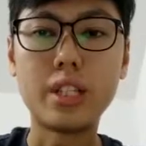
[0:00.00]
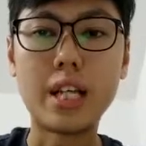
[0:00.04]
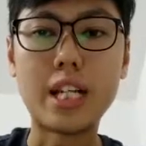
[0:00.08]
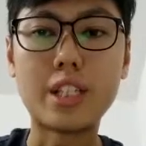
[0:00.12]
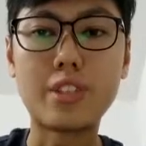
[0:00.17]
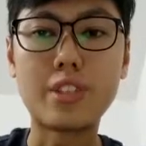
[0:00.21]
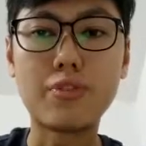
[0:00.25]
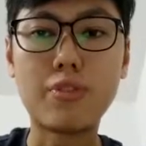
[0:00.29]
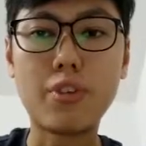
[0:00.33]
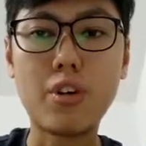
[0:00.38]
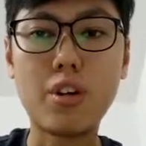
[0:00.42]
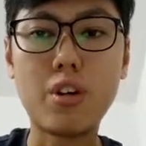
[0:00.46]

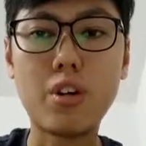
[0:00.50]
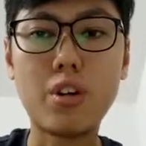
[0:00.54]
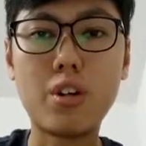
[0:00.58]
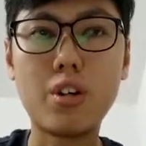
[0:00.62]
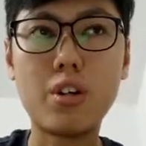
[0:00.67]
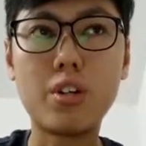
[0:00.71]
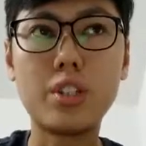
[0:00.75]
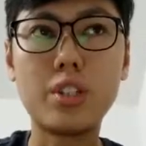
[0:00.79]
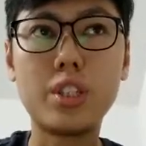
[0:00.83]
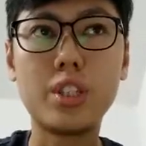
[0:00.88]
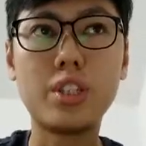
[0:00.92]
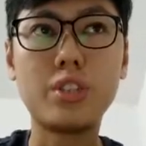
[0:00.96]
As
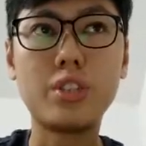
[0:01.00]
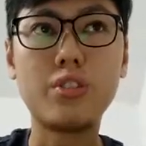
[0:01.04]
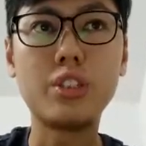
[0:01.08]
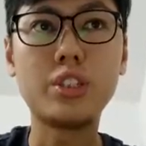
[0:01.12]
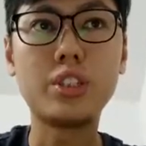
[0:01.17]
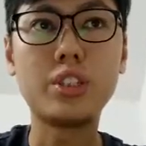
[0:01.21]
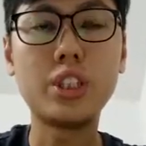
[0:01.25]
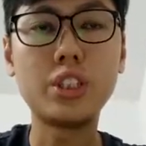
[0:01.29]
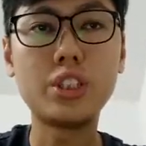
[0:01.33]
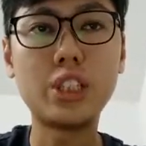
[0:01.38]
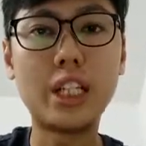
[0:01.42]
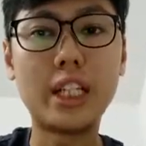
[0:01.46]
for the
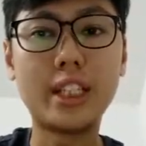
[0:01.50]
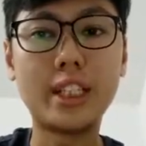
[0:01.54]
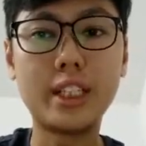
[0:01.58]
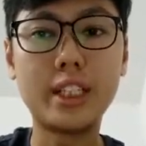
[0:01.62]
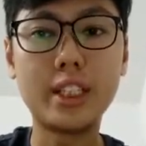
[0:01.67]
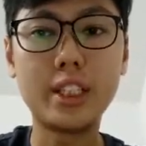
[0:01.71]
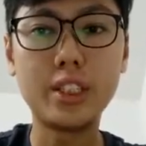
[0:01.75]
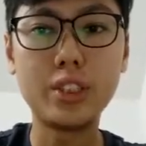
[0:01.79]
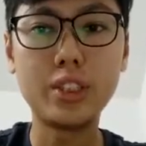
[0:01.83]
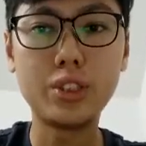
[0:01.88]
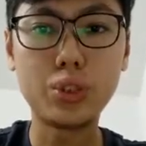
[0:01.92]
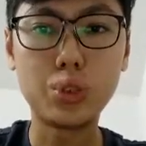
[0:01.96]
research
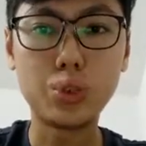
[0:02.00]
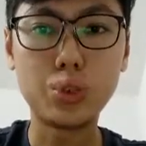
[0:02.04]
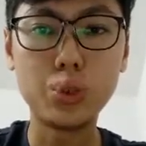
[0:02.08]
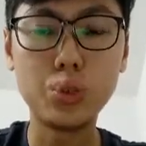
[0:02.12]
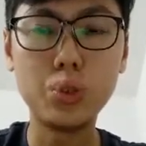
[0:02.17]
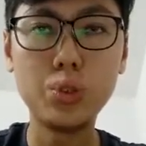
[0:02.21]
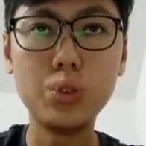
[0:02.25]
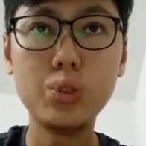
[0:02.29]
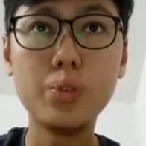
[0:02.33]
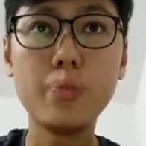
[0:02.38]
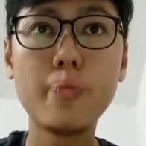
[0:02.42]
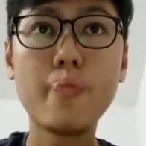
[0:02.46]
article
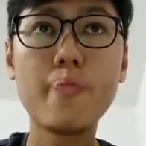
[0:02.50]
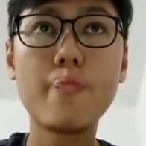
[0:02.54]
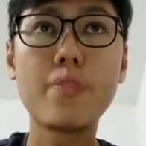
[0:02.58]
2,